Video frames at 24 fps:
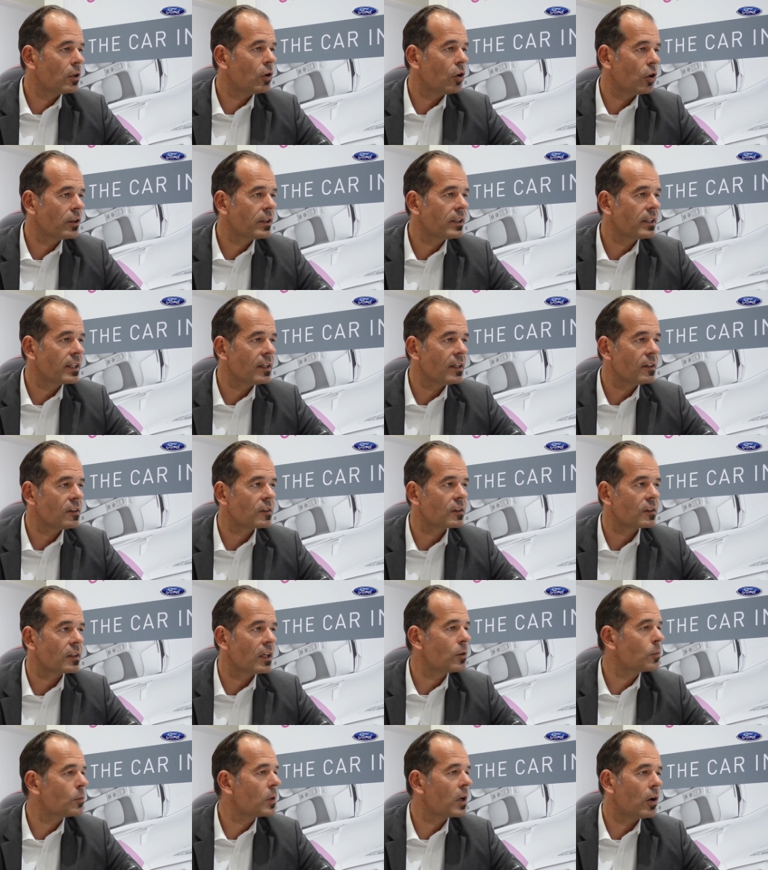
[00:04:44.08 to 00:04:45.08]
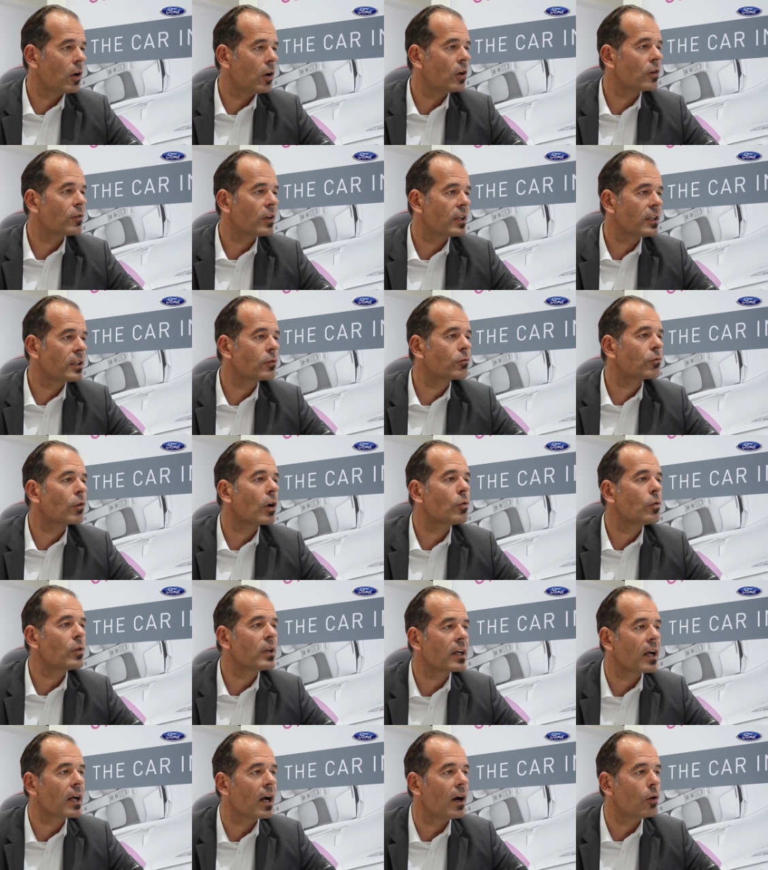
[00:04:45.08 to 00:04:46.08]
on this, and we're already
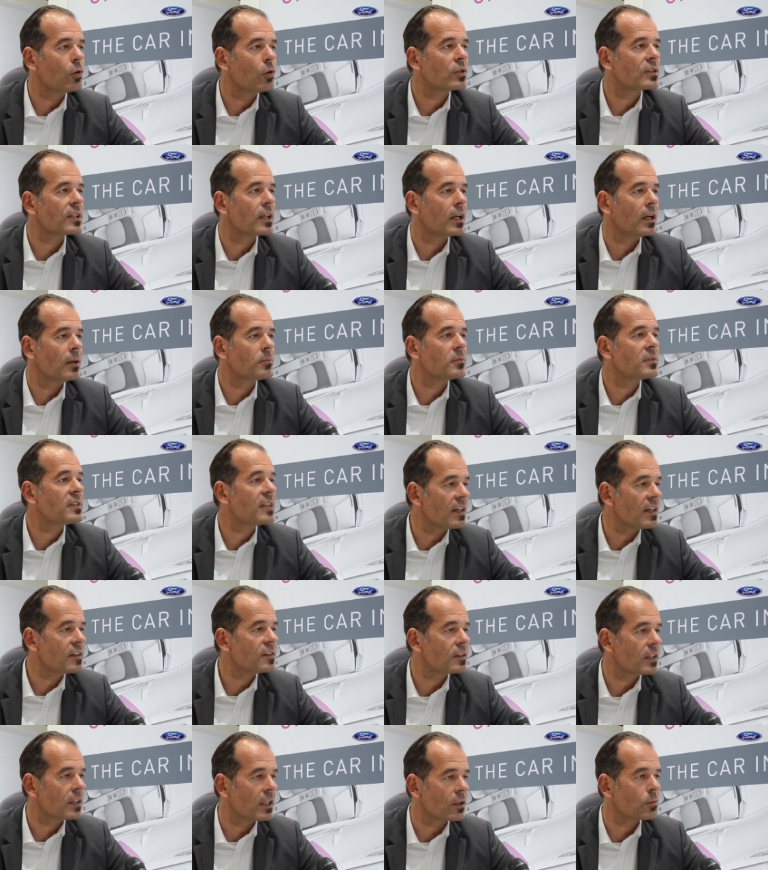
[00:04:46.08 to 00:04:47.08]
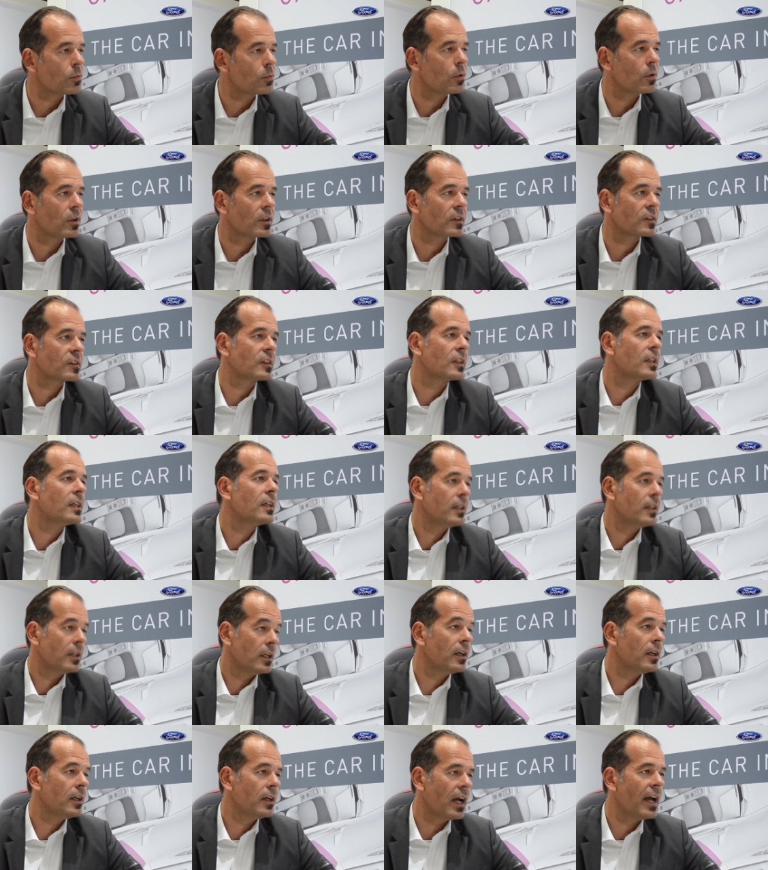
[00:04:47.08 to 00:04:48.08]
rolling out um, test networks
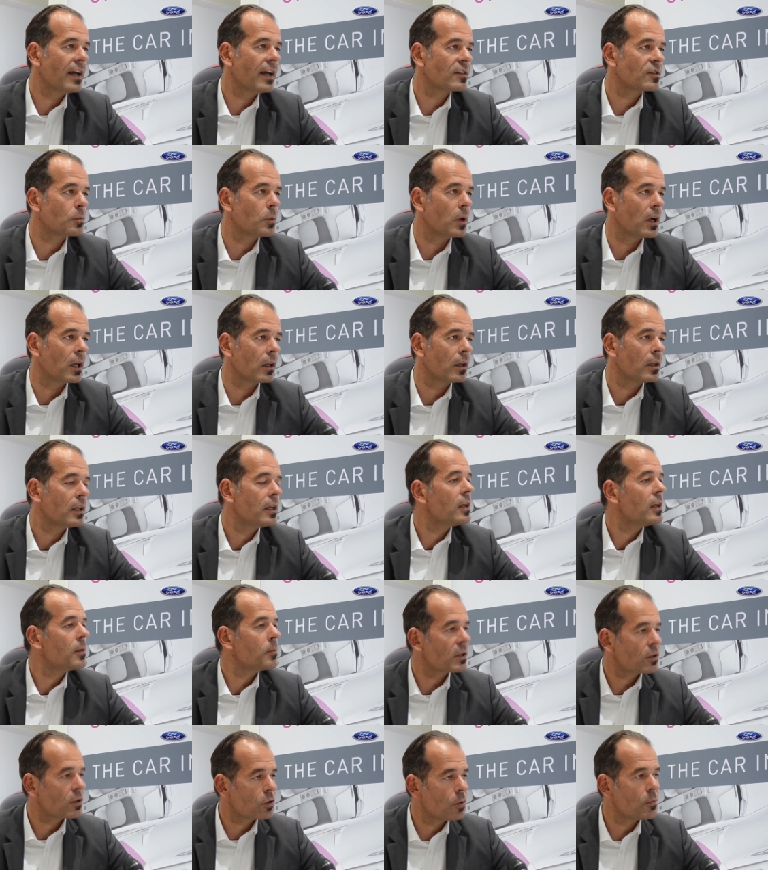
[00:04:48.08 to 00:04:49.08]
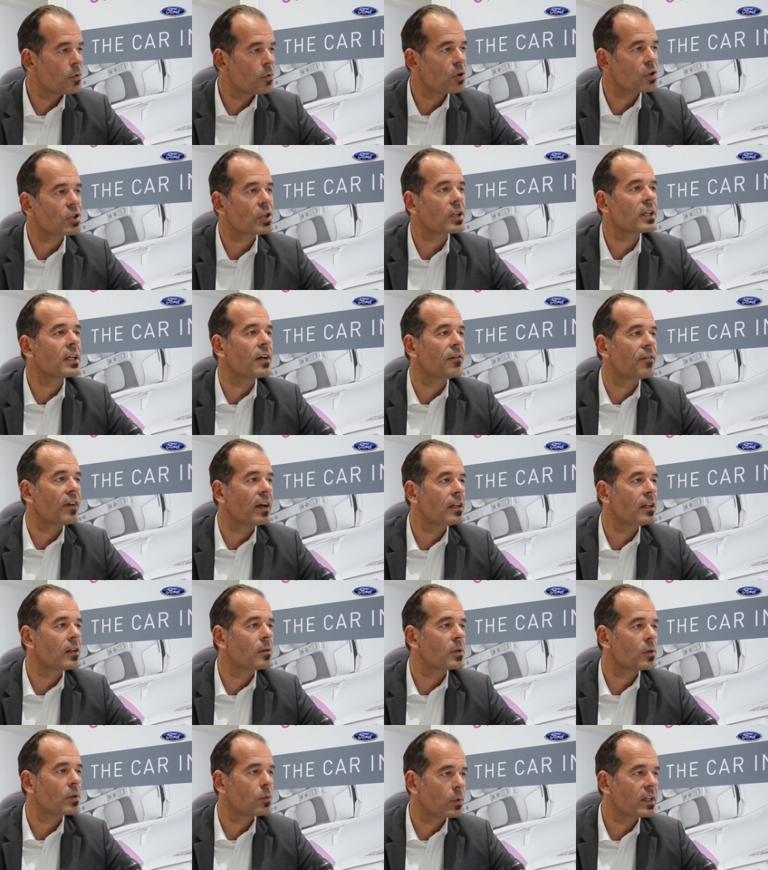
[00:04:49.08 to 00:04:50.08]
uh, as well. But commercially
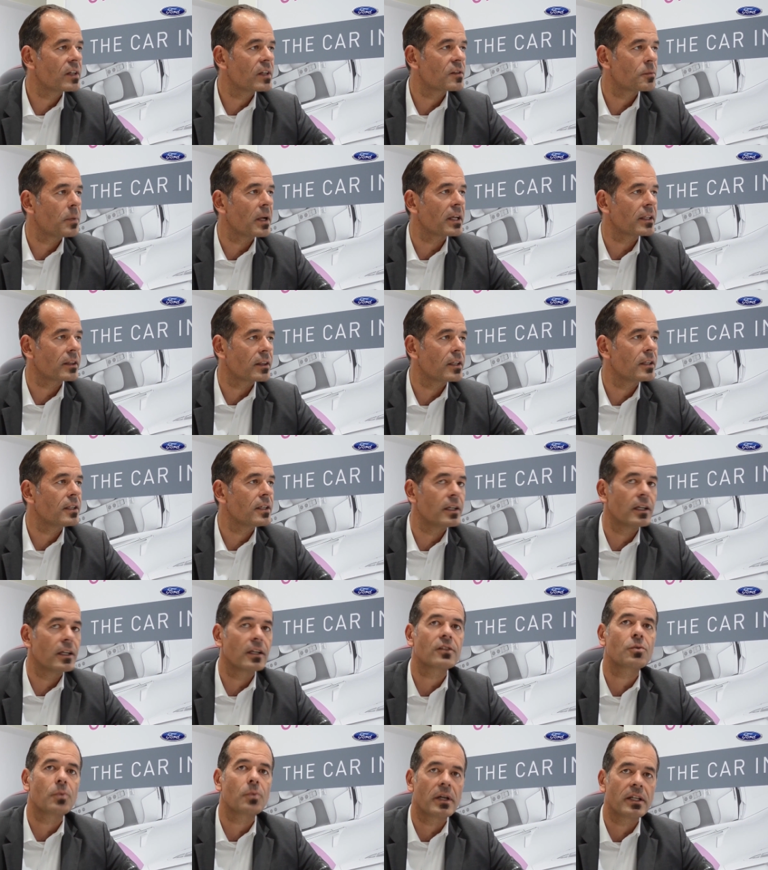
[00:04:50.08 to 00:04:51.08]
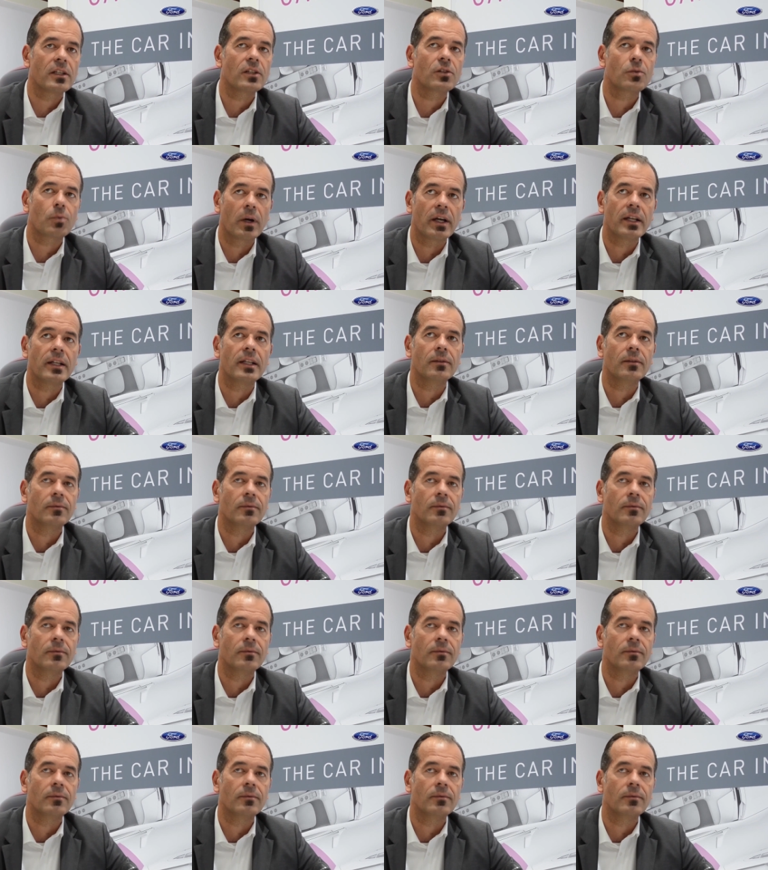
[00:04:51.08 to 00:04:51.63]
available, we expect the year 2020.